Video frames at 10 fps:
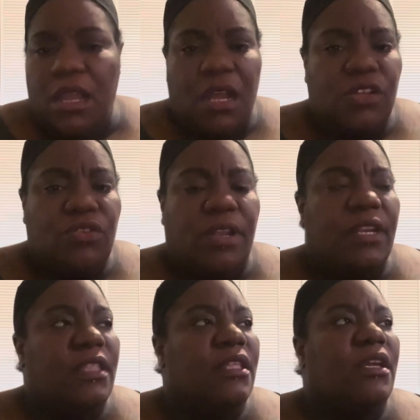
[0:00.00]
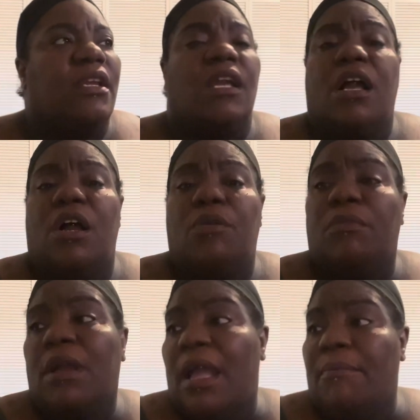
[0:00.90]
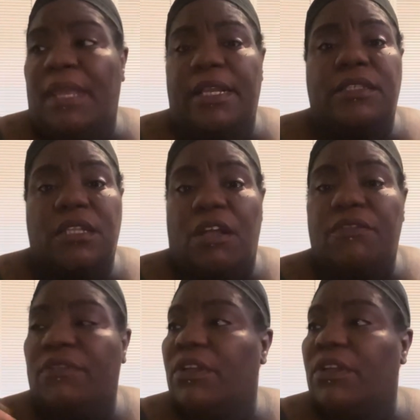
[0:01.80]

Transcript: I'll try anything. Um, I make stuff.